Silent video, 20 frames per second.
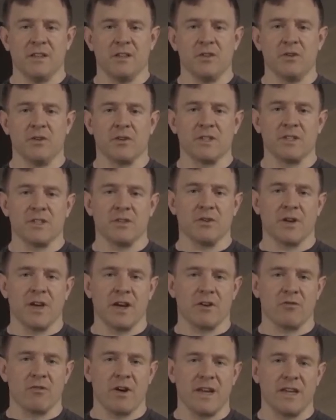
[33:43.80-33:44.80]
You can still
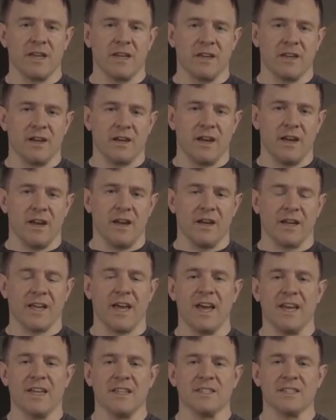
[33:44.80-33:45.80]
get great
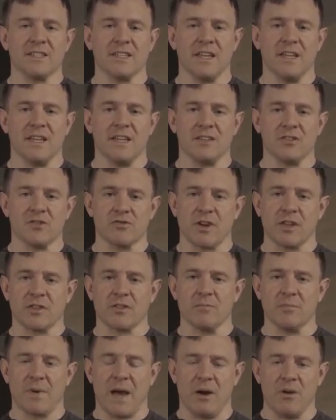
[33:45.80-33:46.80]
gains in
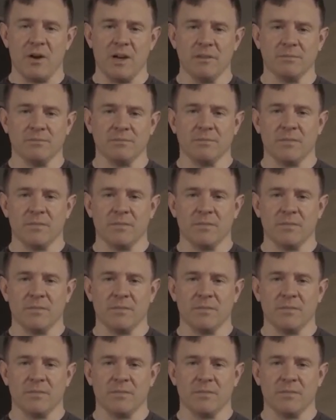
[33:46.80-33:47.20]
strength and power